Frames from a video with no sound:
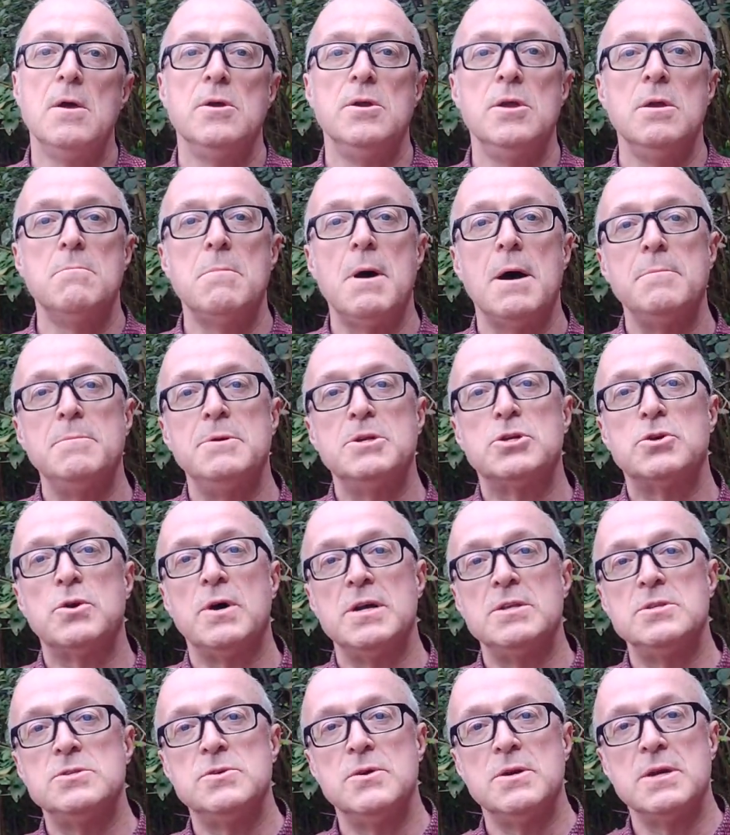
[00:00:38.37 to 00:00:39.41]
You might be
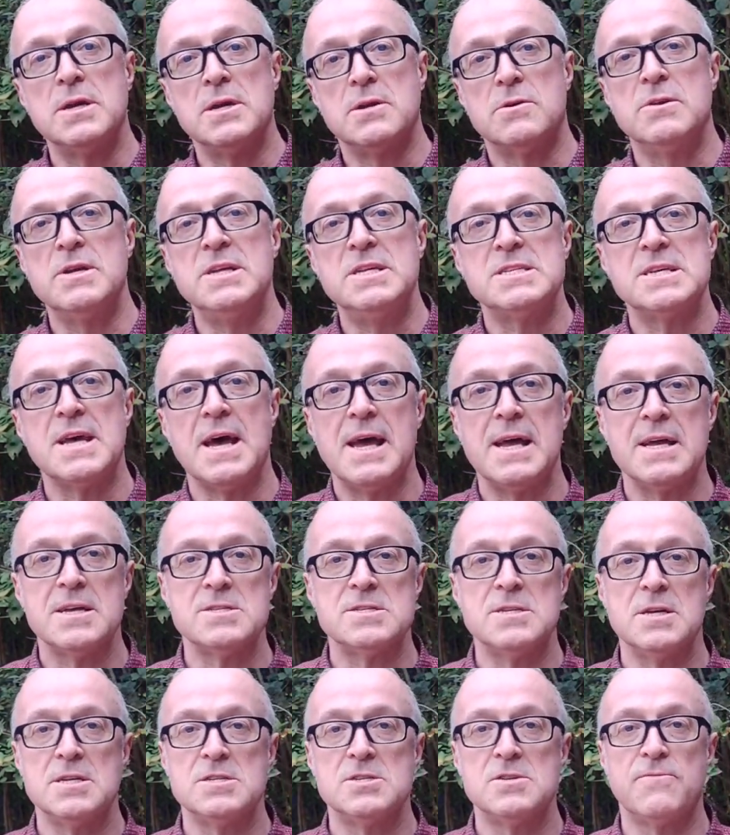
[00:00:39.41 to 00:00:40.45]
trying to increase
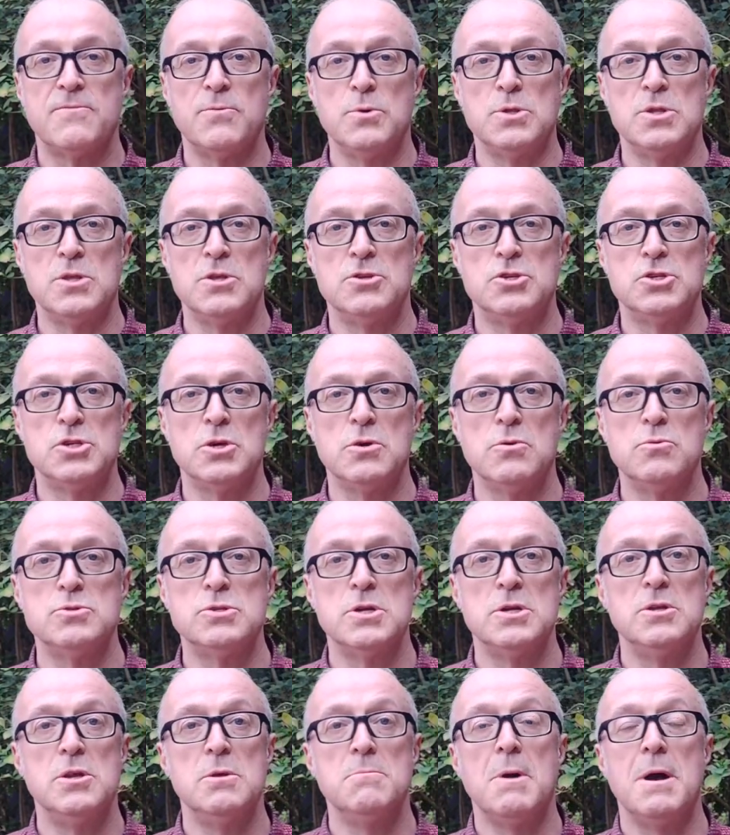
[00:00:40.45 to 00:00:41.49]
access with your
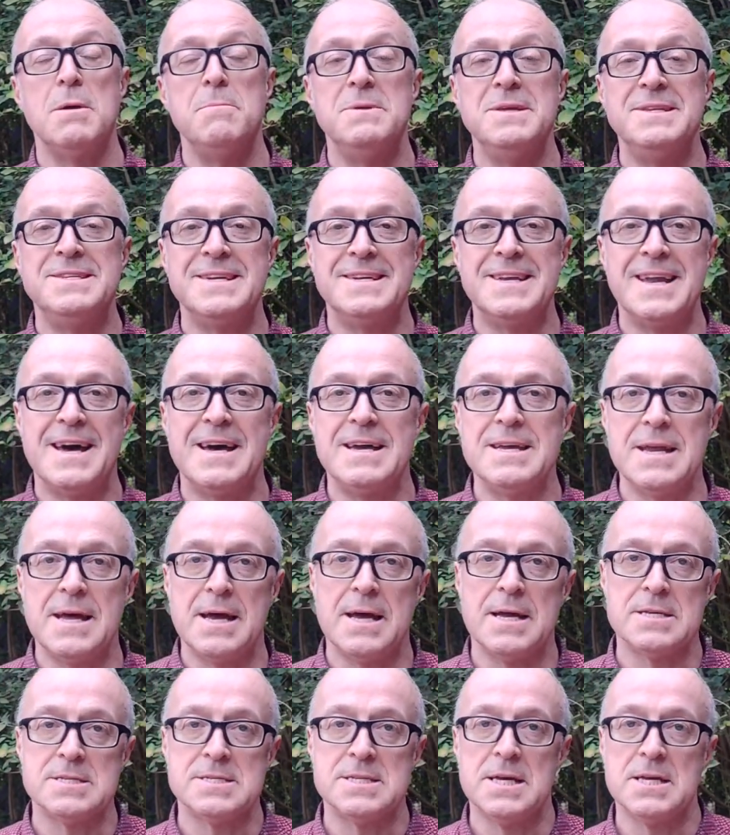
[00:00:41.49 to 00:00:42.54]
children, you might be denied
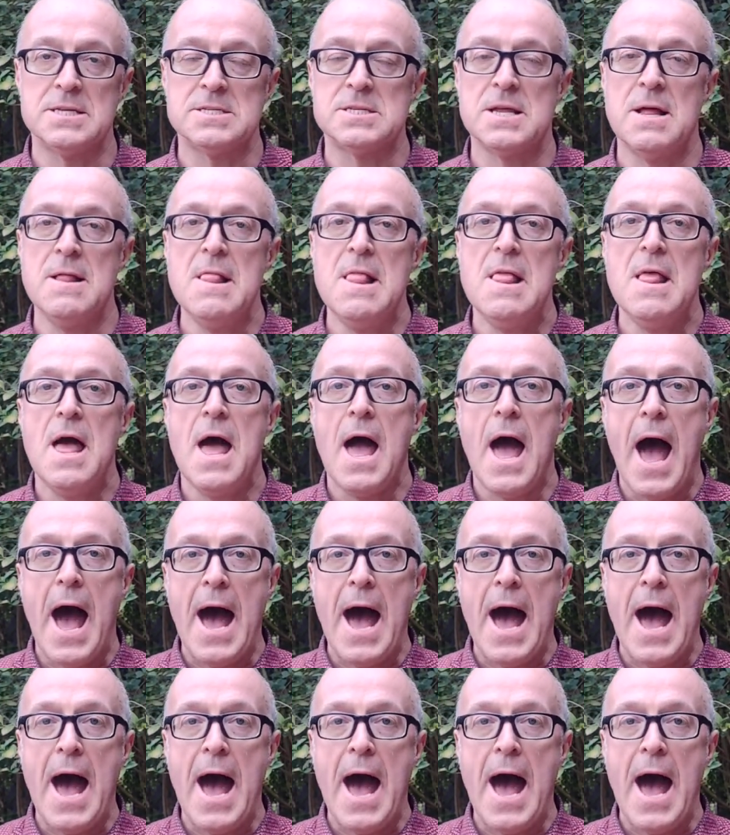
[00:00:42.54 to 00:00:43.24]
access,